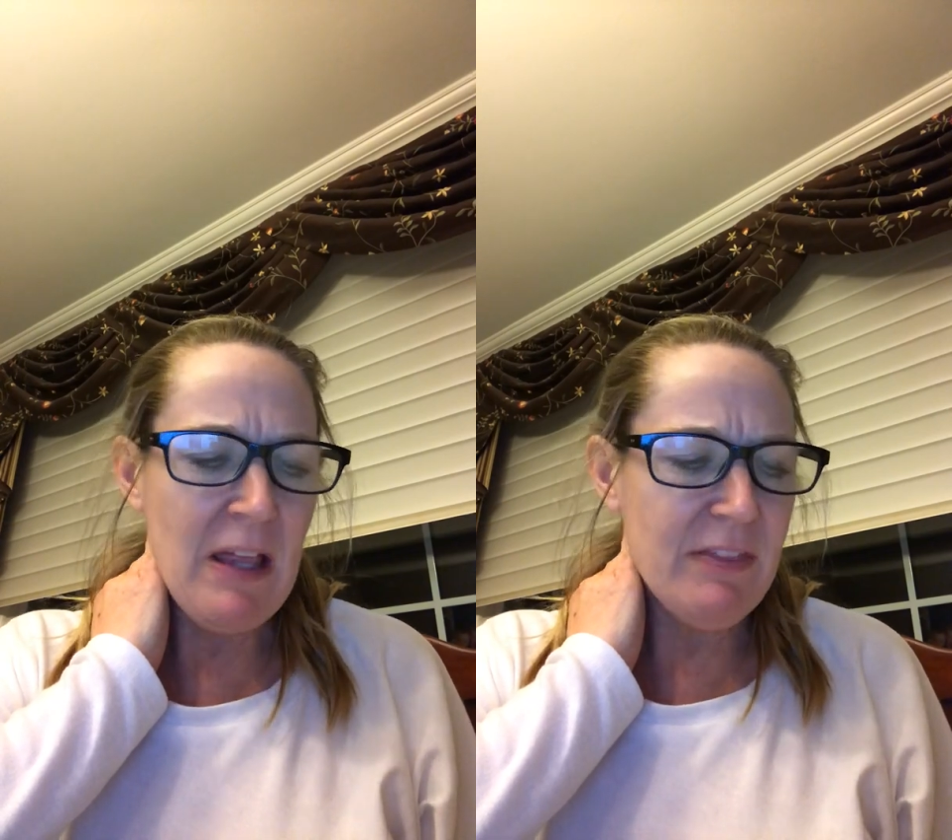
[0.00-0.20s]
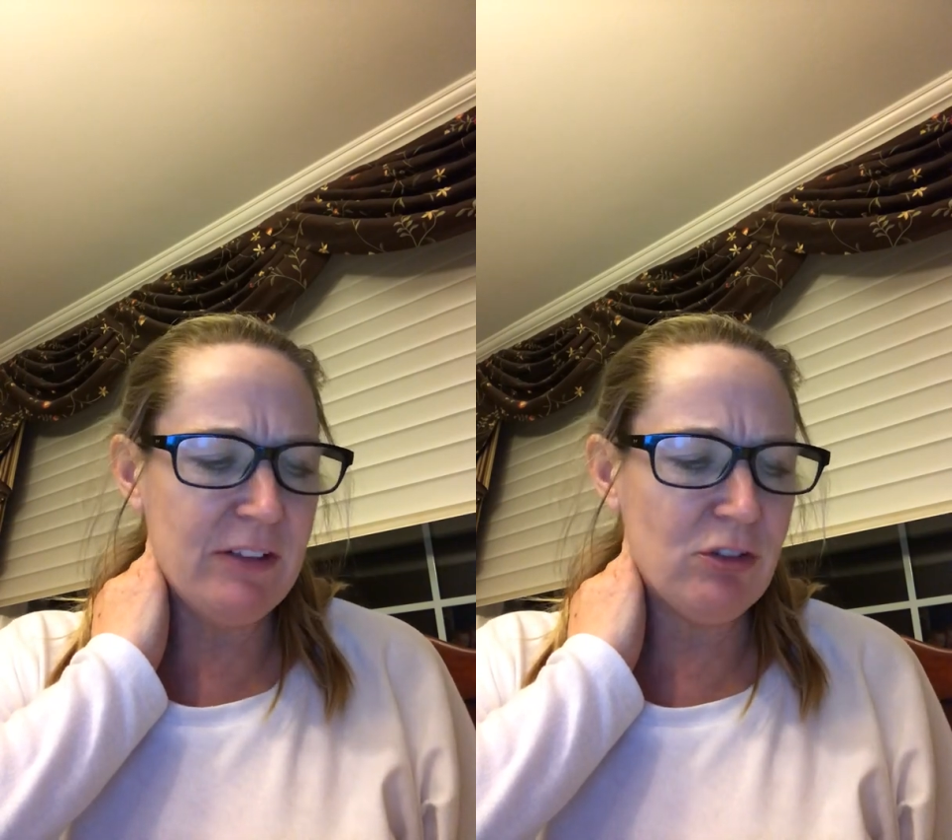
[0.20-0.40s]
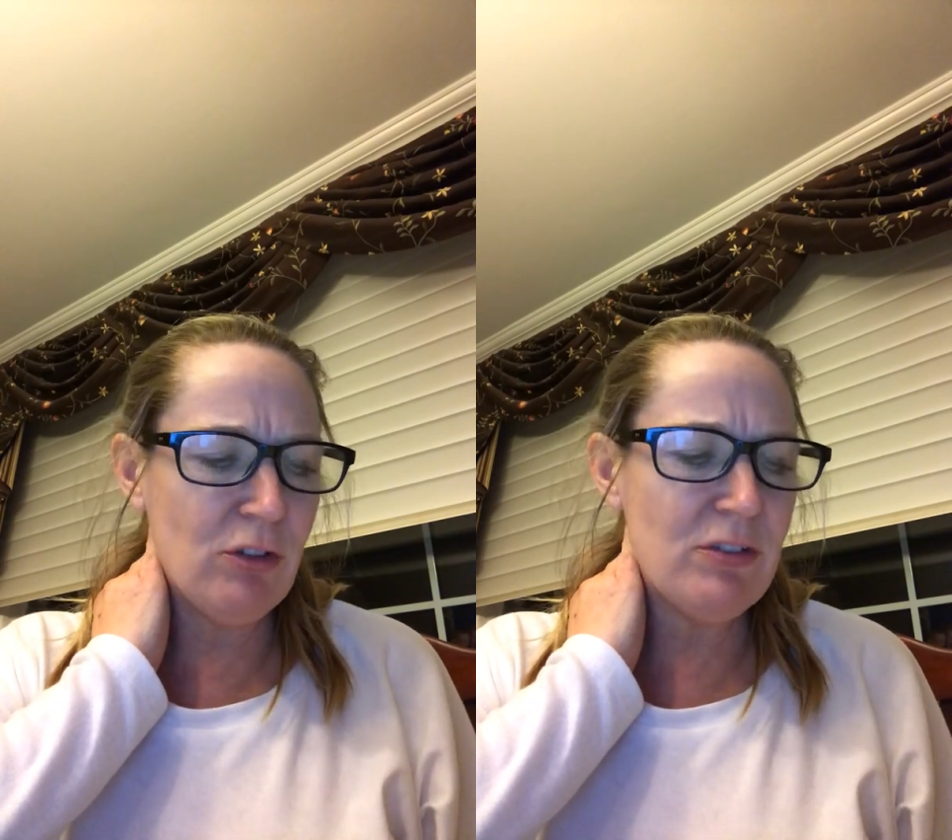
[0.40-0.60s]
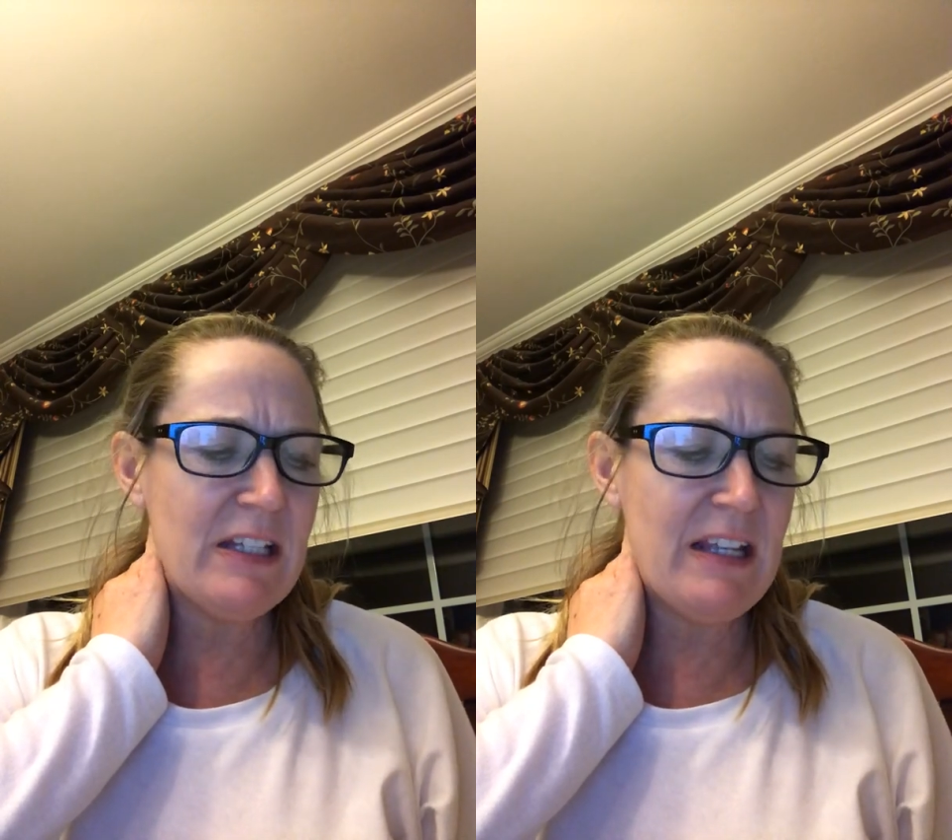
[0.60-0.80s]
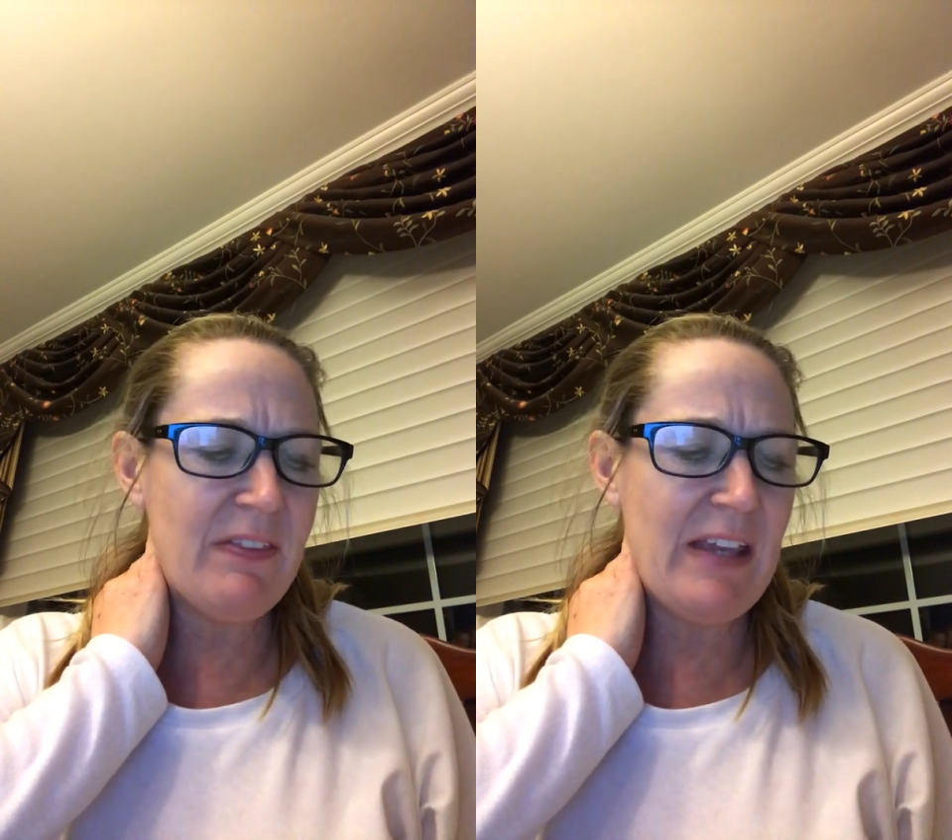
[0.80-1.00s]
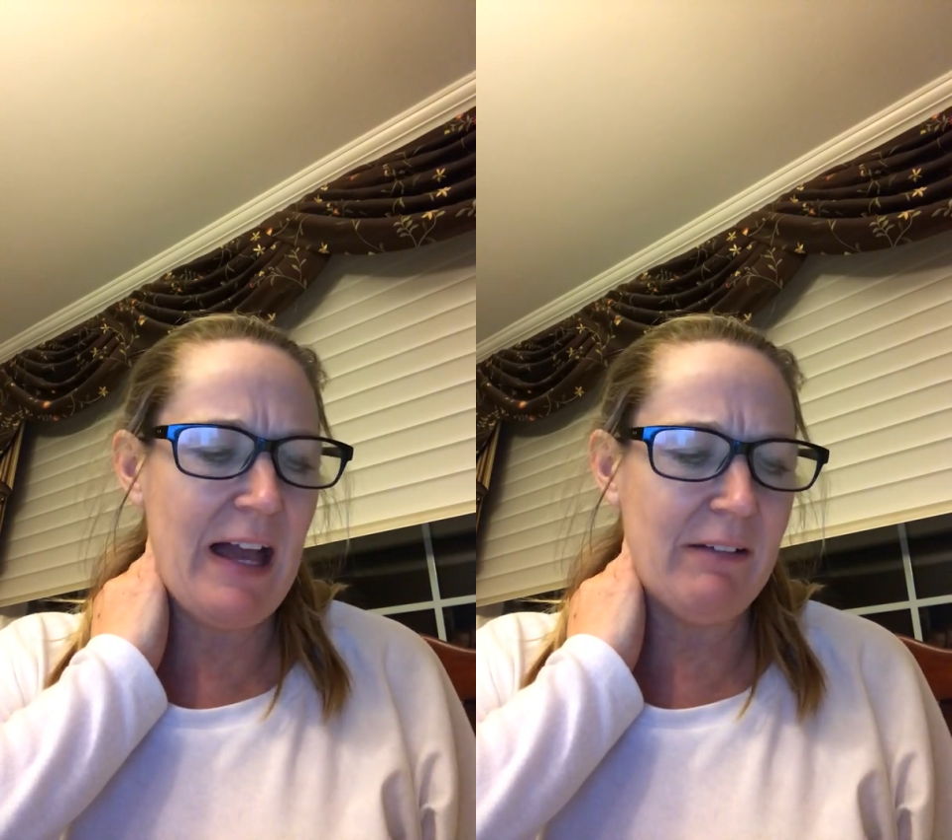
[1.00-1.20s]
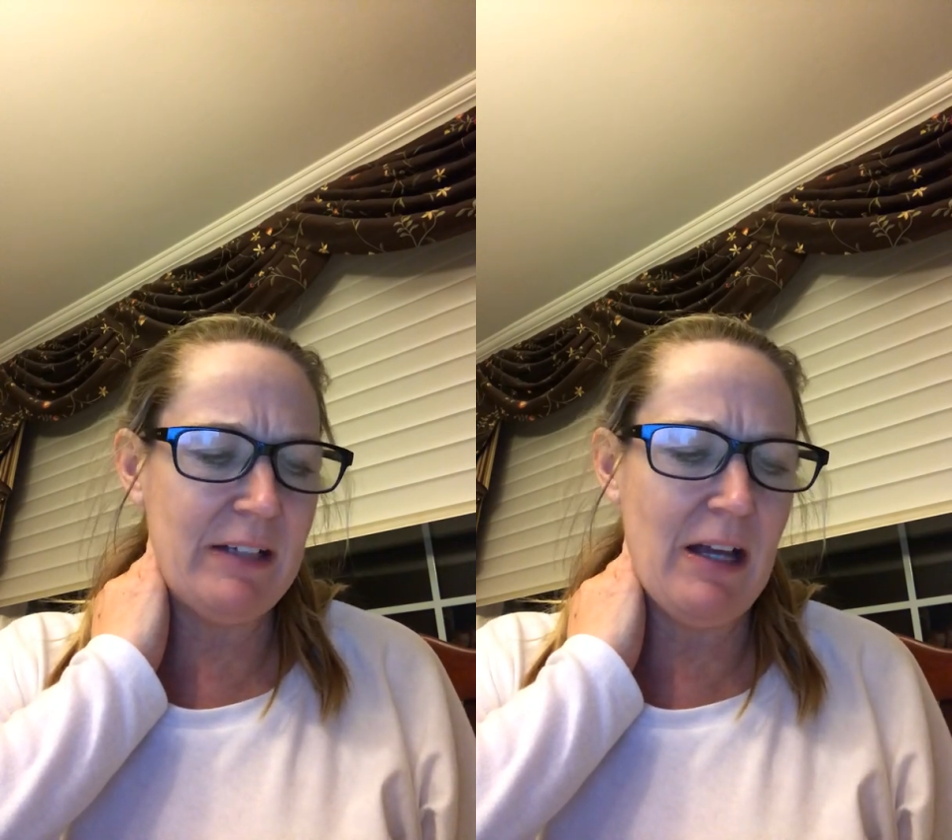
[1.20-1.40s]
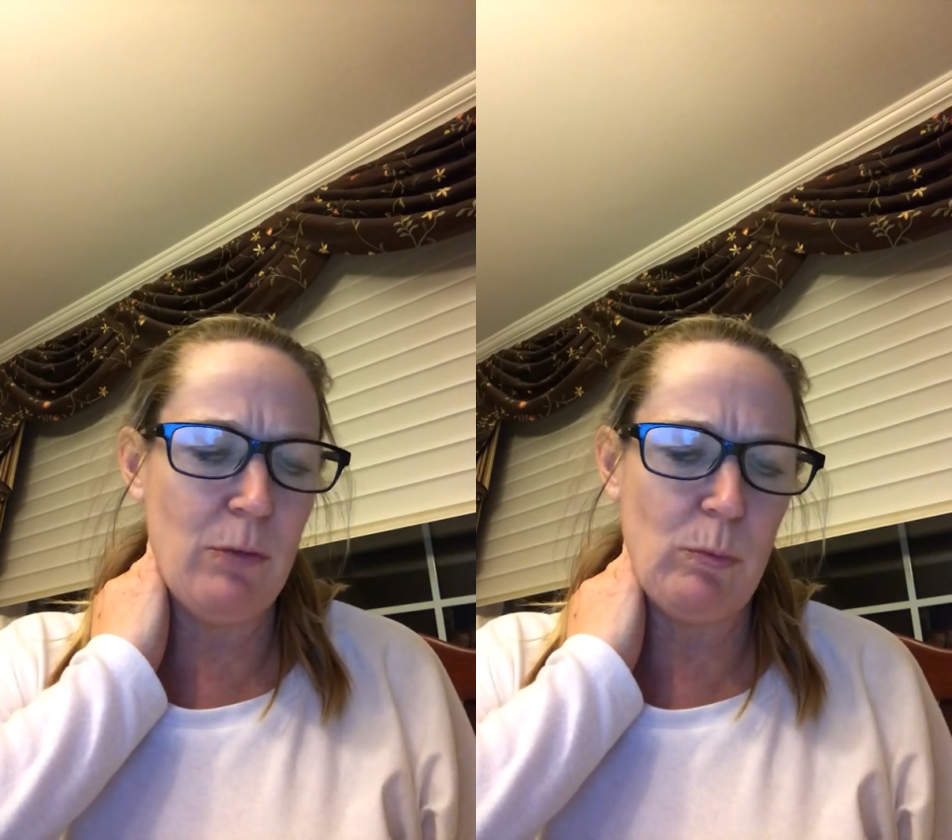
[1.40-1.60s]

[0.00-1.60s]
They turned in at the alley on